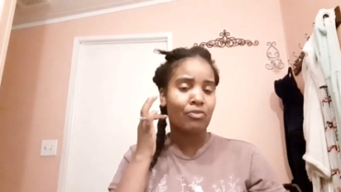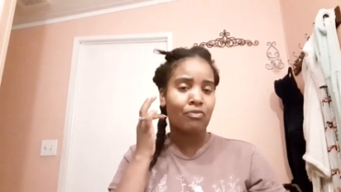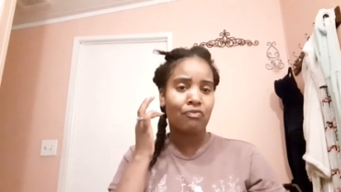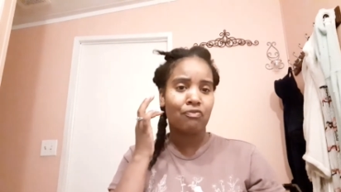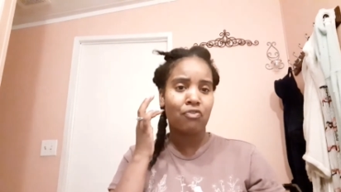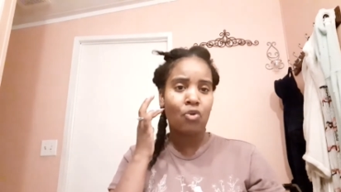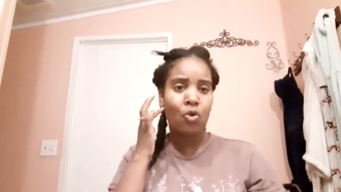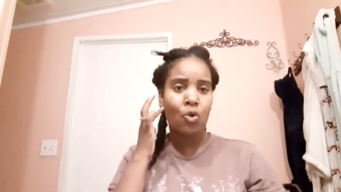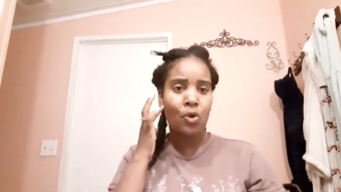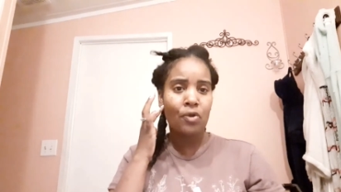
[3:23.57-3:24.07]

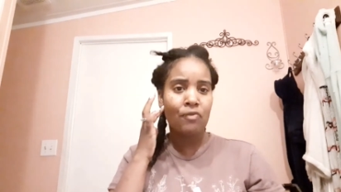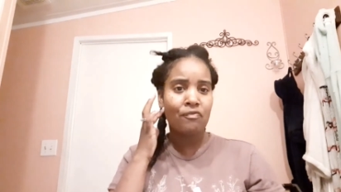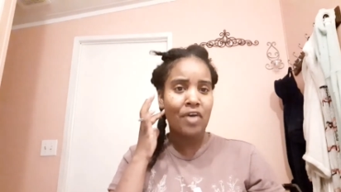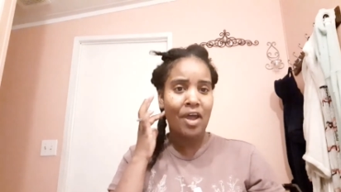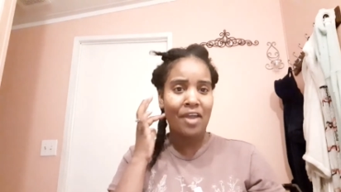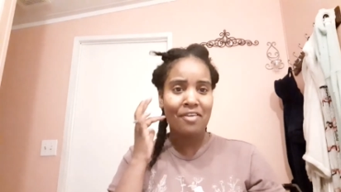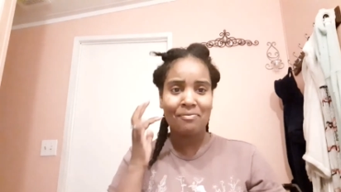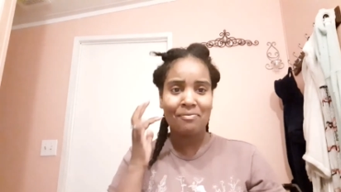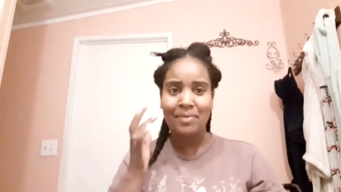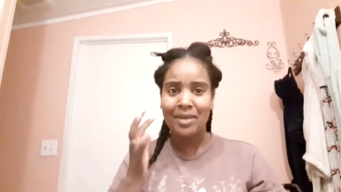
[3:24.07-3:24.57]
4 or
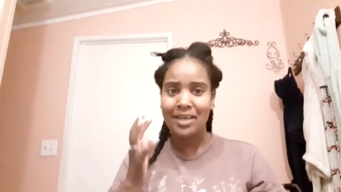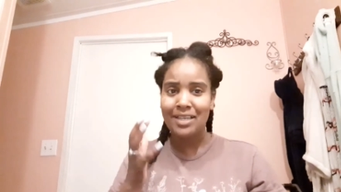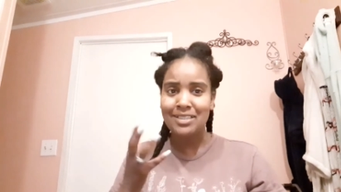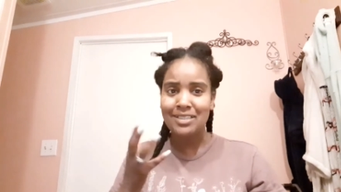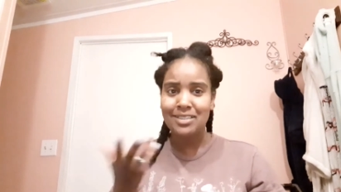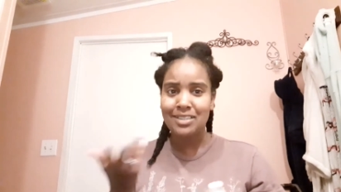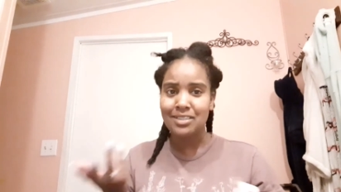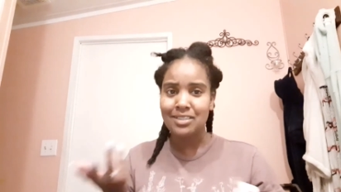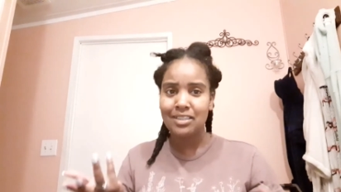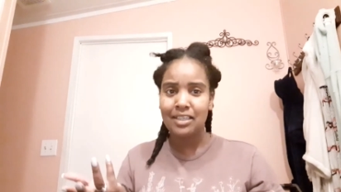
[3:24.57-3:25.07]
5 months
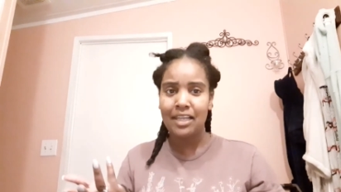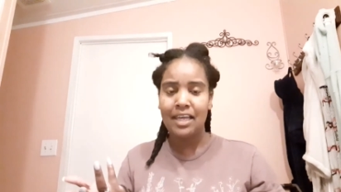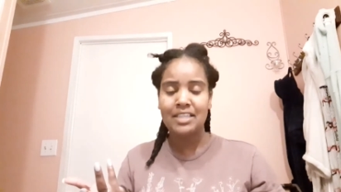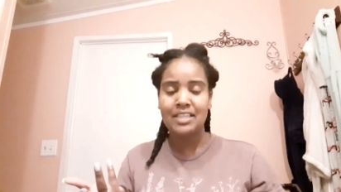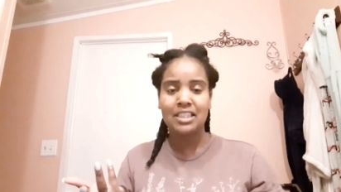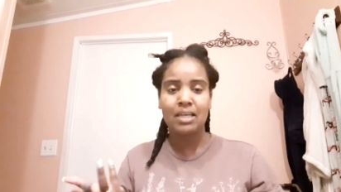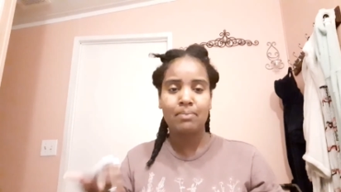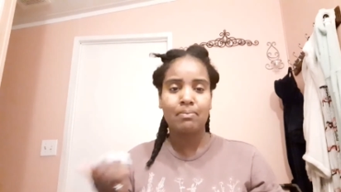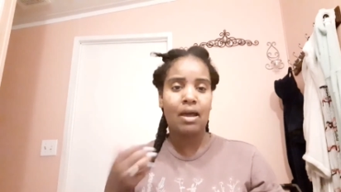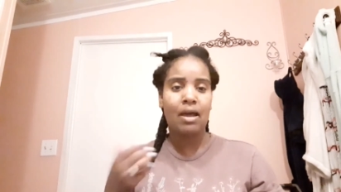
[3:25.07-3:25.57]
since the last
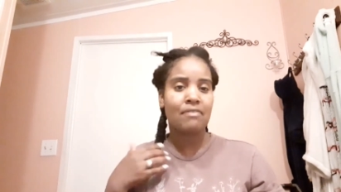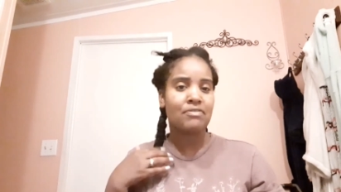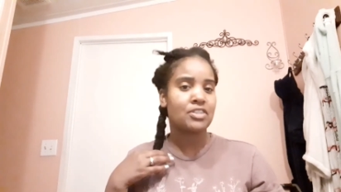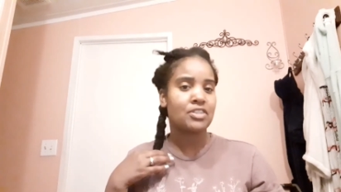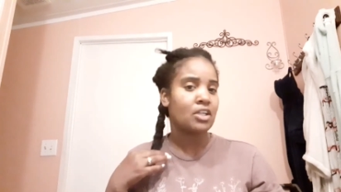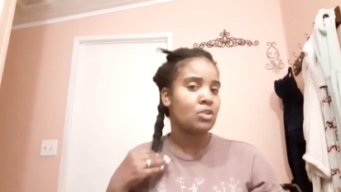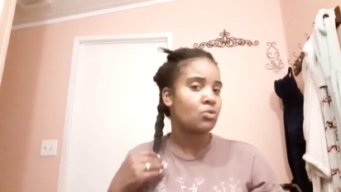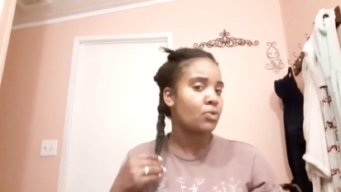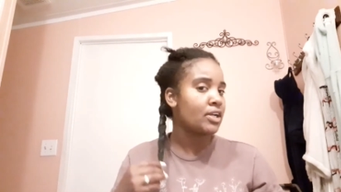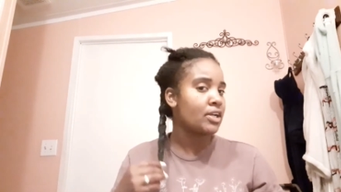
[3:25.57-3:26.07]
time I've
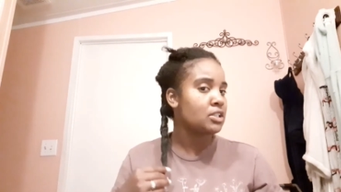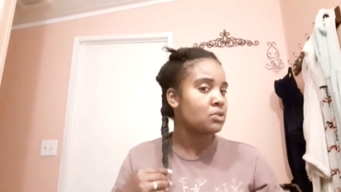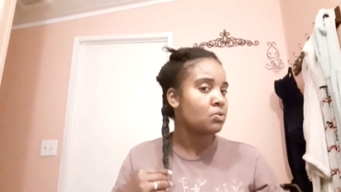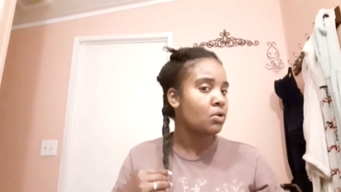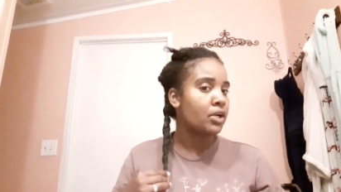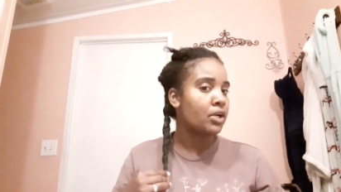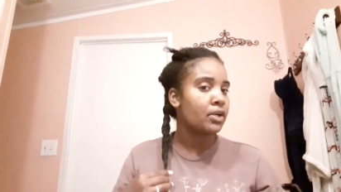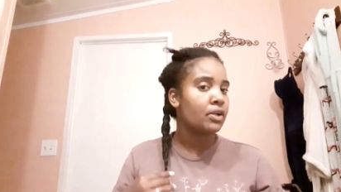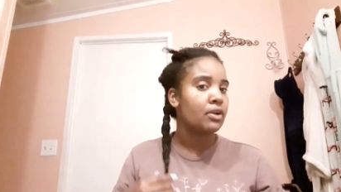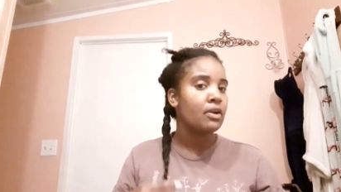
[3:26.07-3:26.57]
done rice
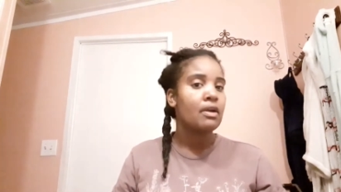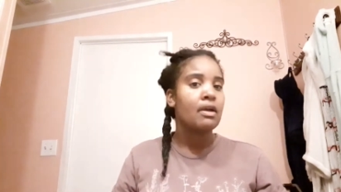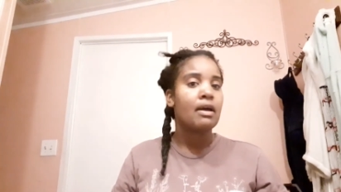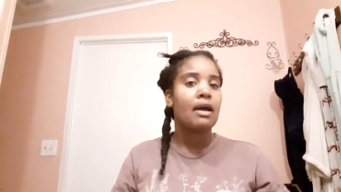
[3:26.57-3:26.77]
water.